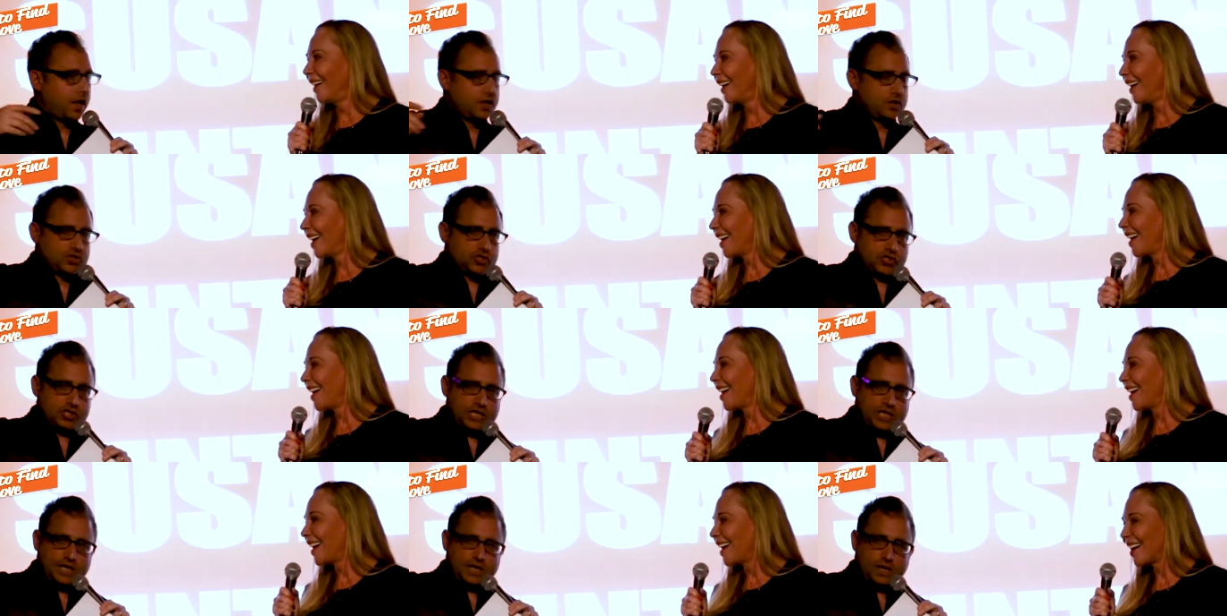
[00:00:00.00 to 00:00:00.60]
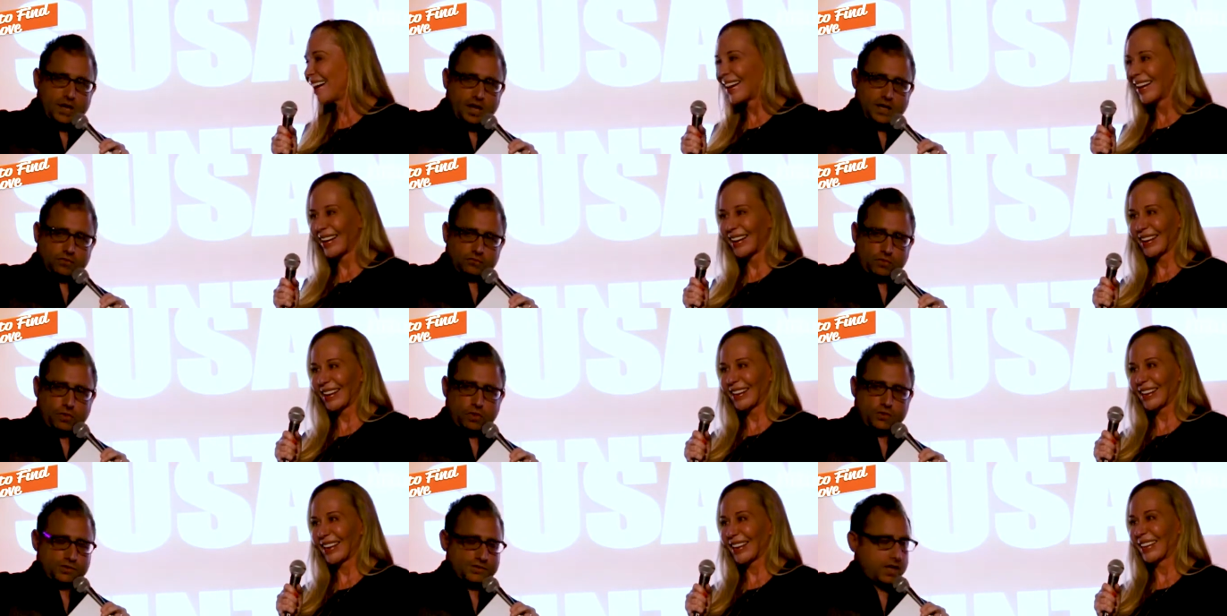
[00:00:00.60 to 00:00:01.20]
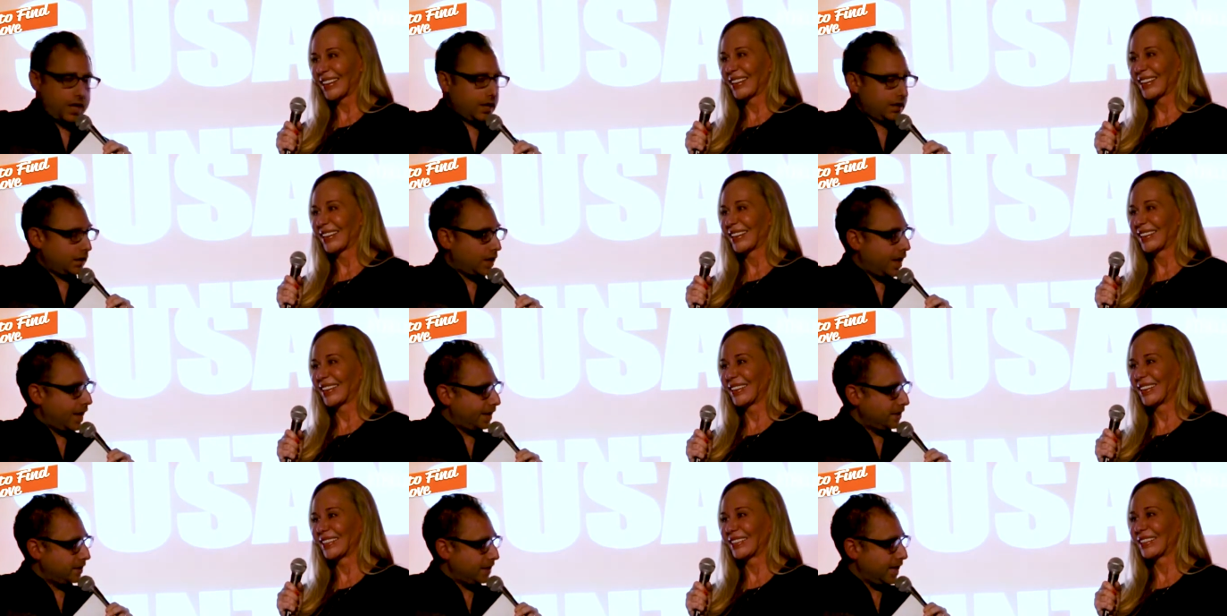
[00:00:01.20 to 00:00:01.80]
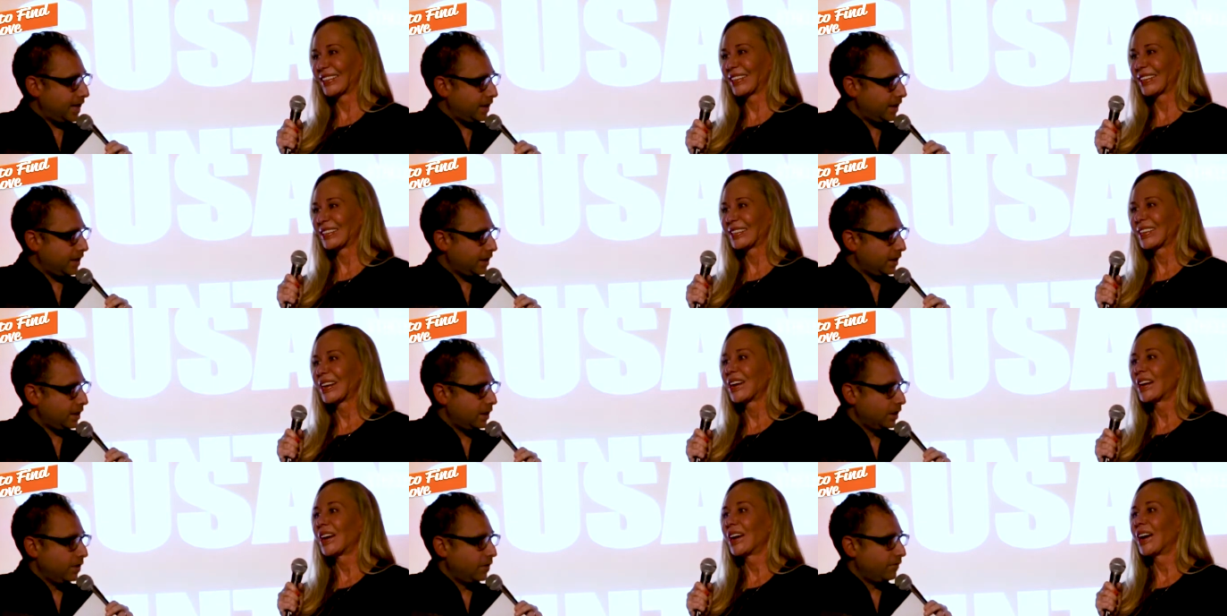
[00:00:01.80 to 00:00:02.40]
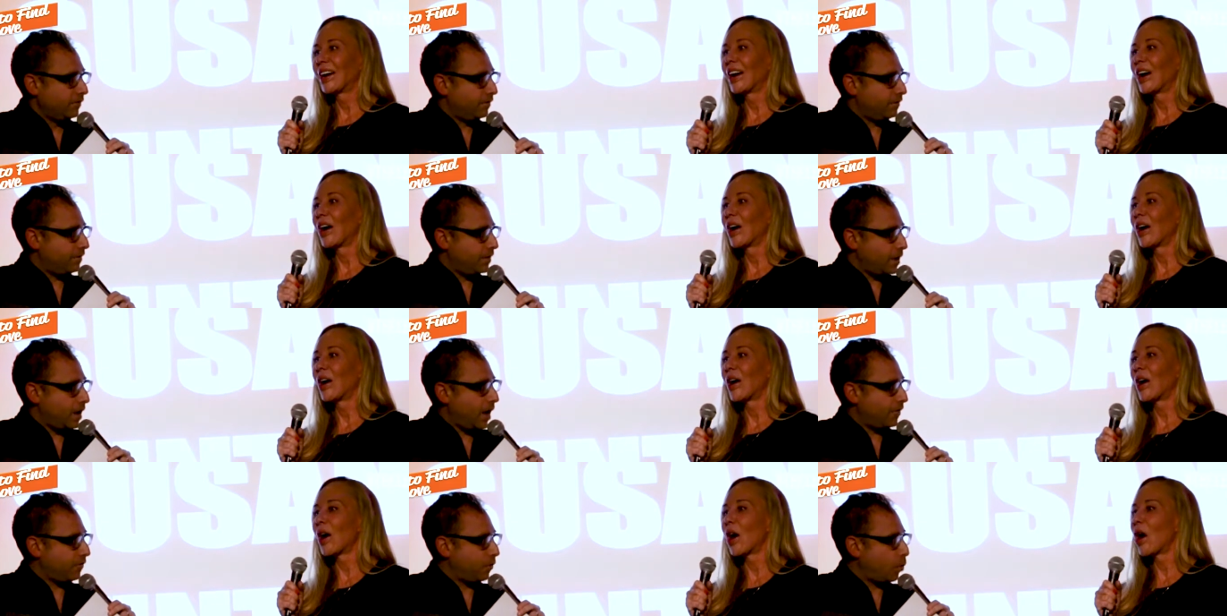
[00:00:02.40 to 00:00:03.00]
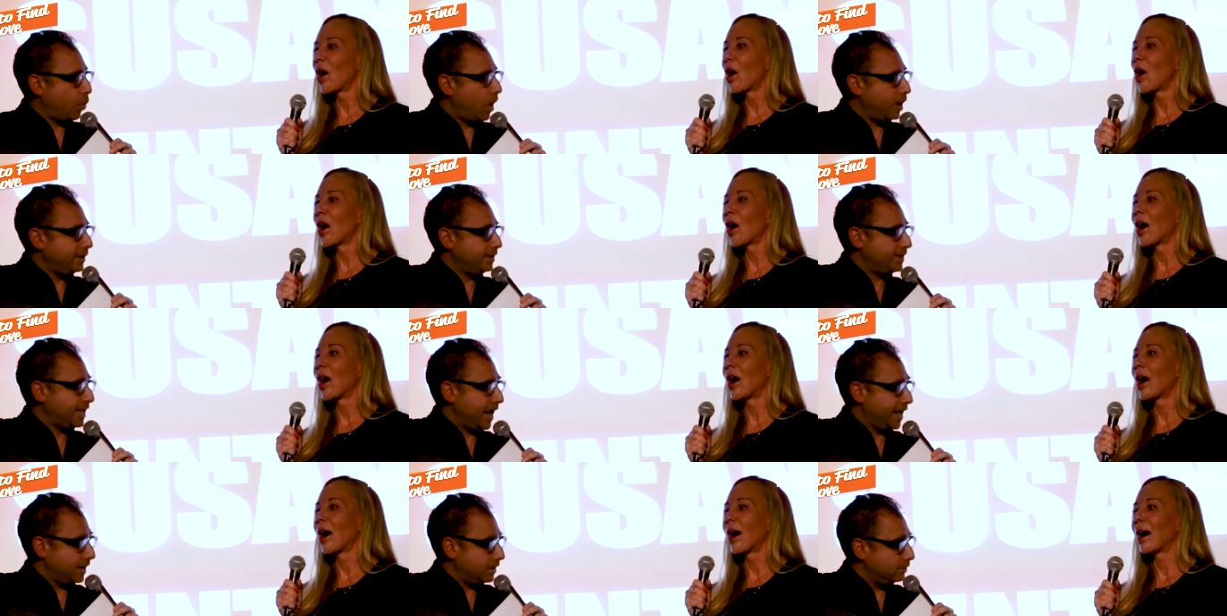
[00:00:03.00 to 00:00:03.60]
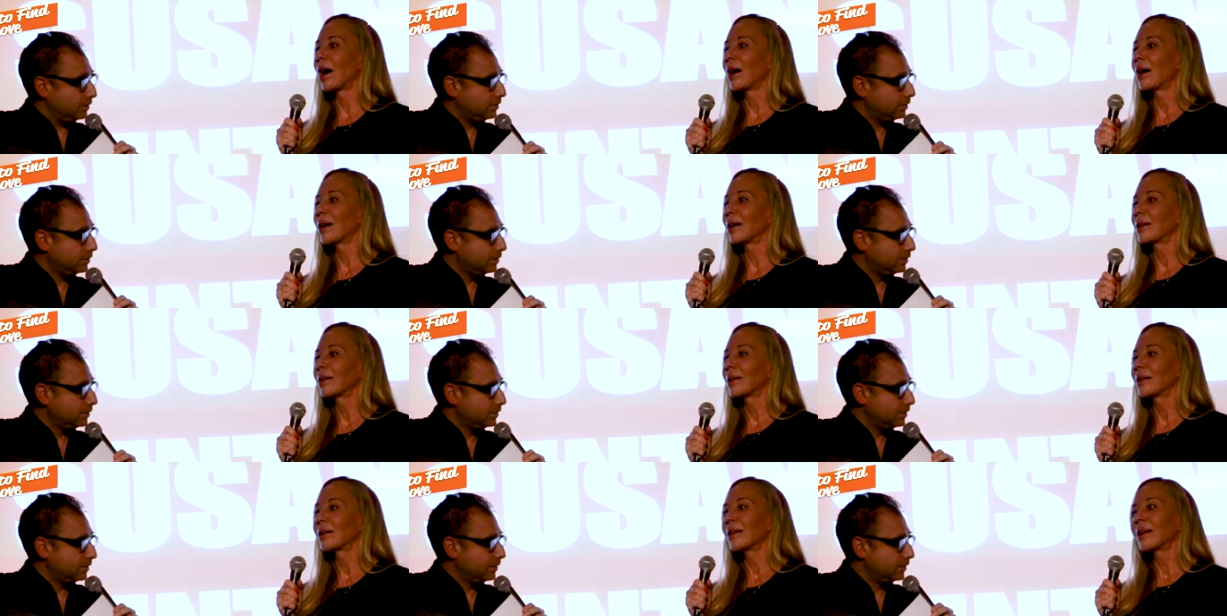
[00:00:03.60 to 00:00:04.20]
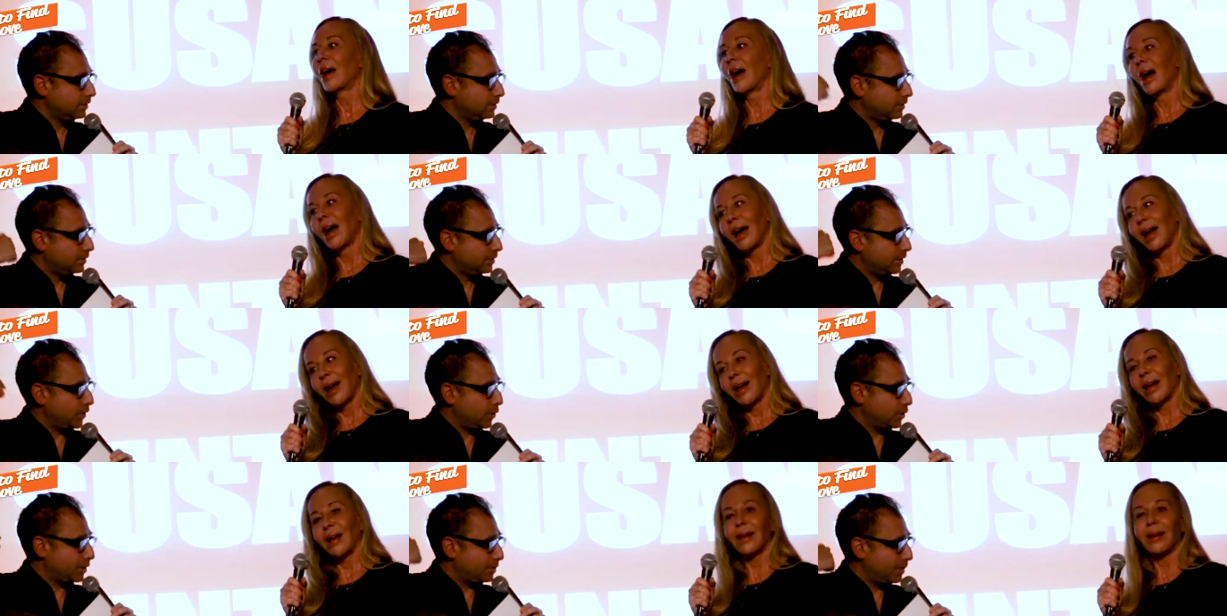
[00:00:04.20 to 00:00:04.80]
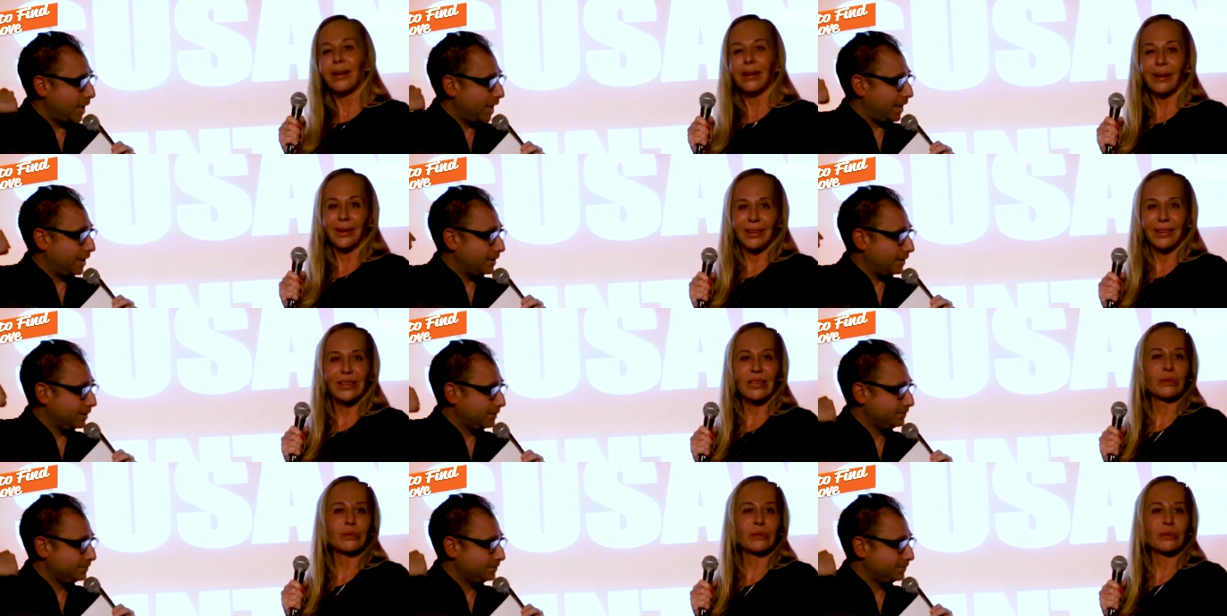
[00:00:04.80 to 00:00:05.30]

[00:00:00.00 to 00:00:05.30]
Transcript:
Speaker 1: She enrolls online dating. One date. It was me.